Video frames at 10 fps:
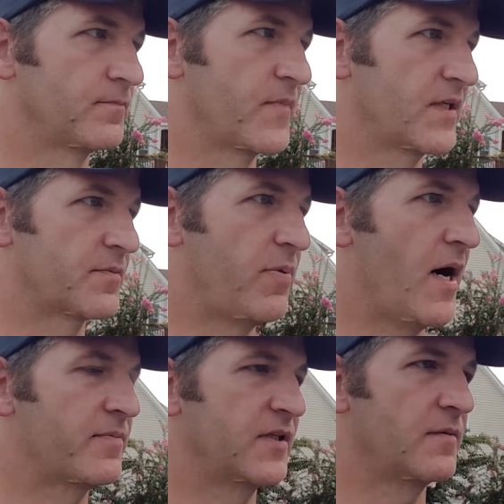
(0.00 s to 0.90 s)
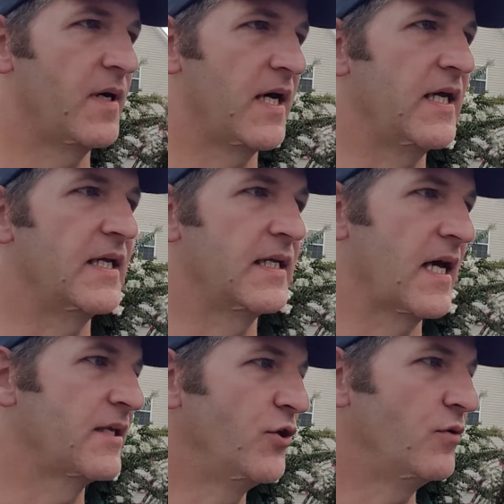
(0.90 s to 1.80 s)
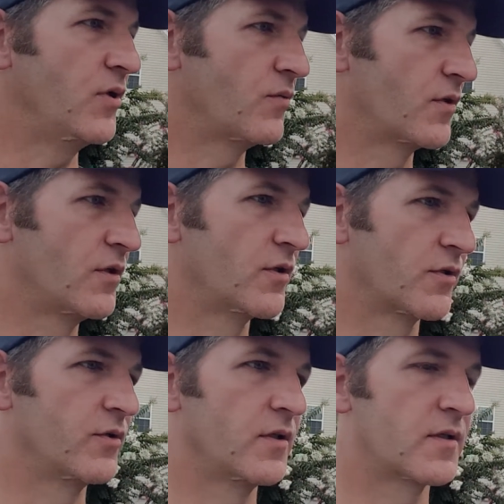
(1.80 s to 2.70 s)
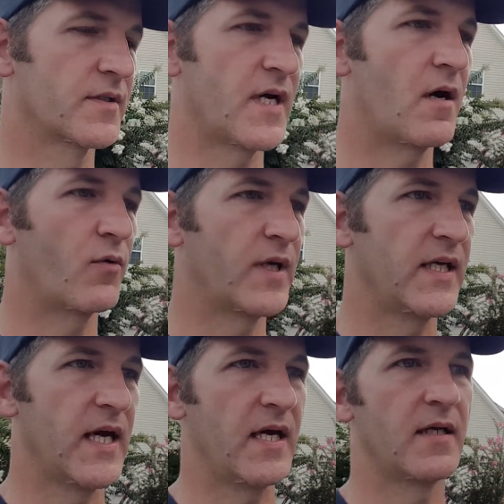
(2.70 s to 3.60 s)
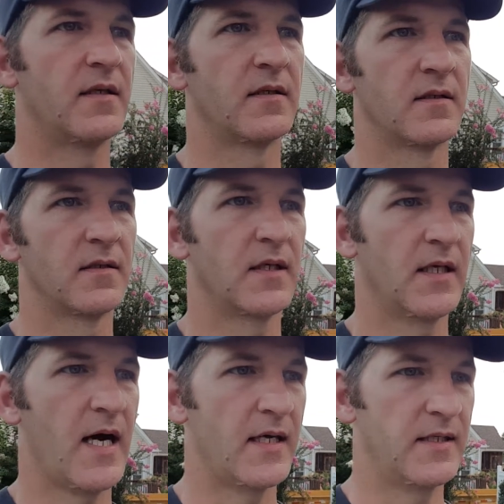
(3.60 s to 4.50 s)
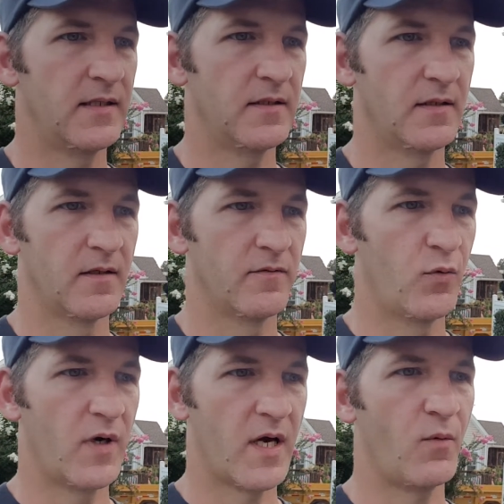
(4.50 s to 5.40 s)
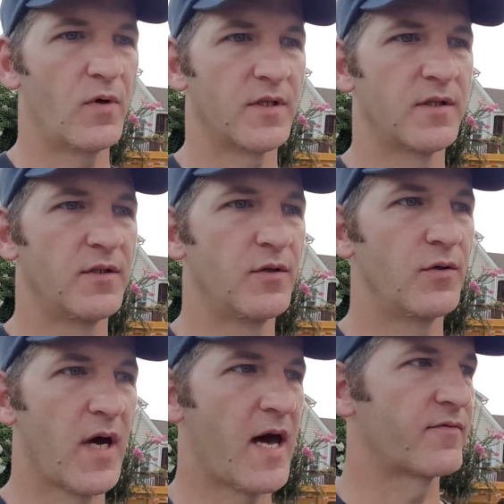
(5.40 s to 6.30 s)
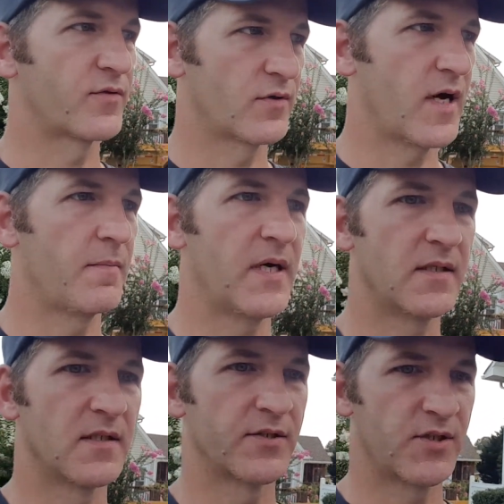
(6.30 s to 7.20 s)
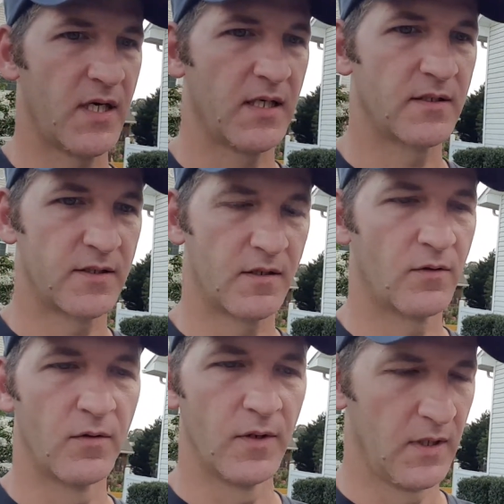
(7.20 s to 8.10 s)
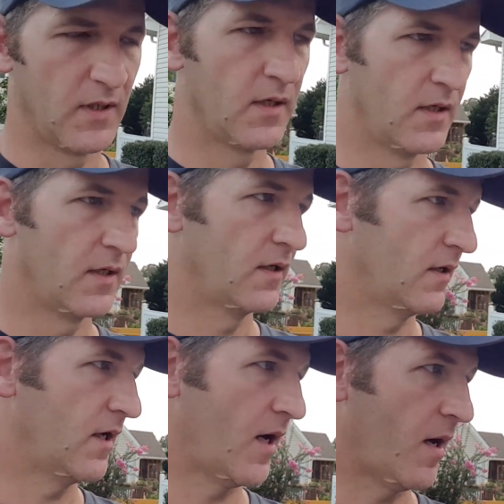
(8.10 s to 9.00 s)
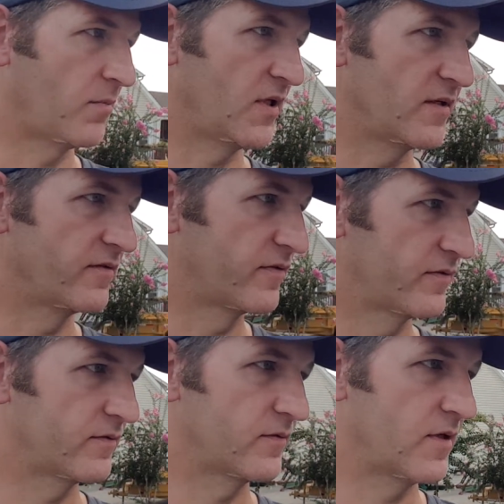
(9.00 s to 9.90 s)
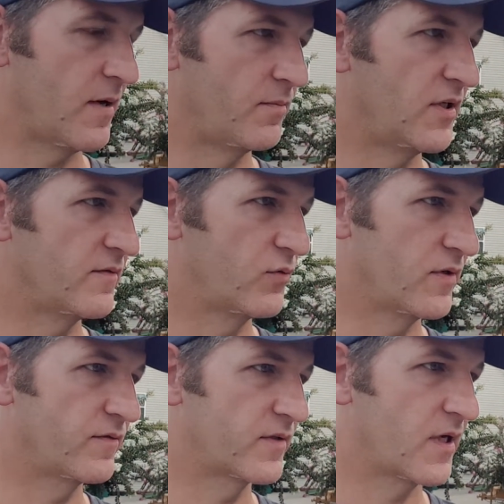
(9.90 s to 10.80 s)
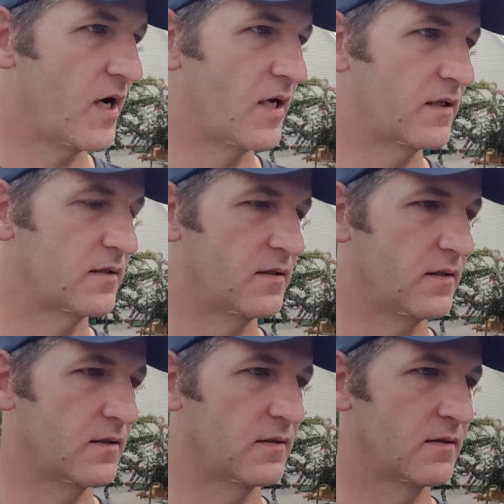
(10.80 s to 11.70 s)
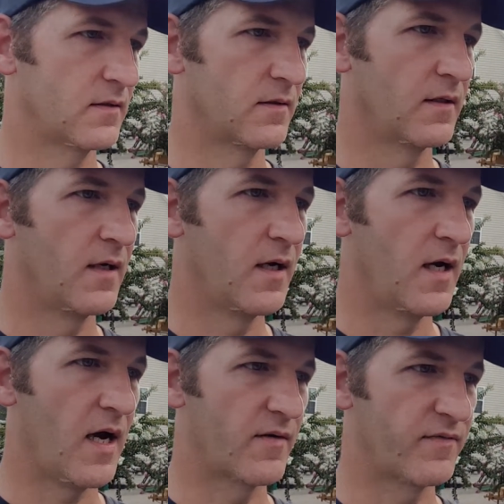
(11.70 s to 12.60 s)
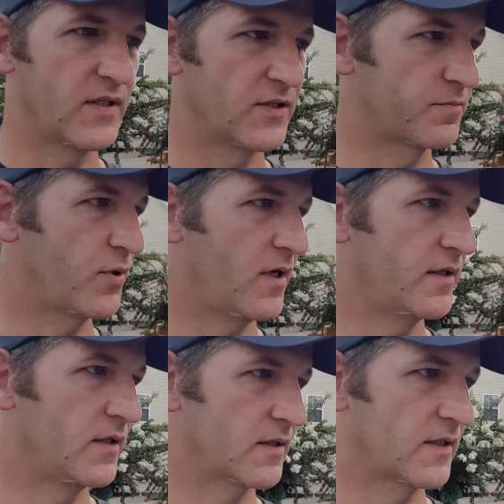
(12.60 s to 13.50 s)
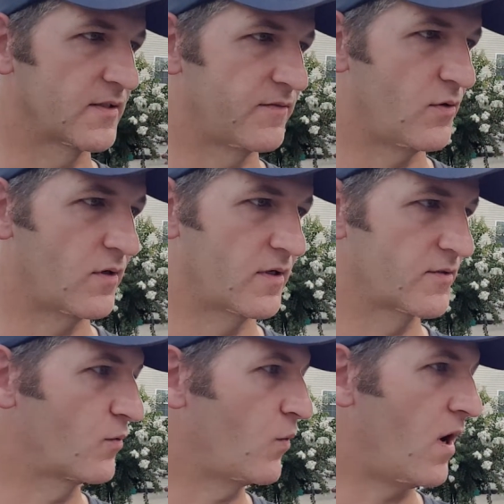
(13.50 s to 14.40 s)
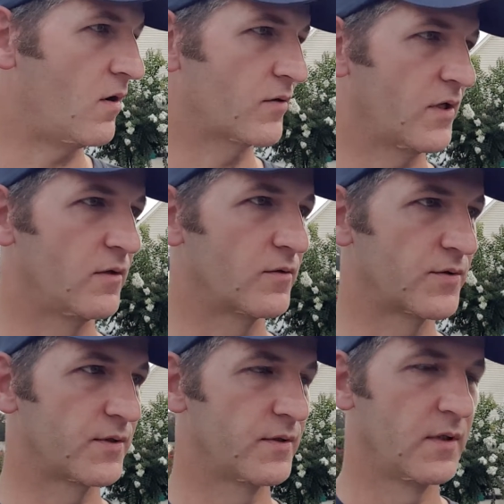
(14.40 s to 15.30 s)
this popped into my head, and I knew it would look good because I already had an idea of what I wanted to do after I made this change. So I believe we've got our finished product as far as the wall goes.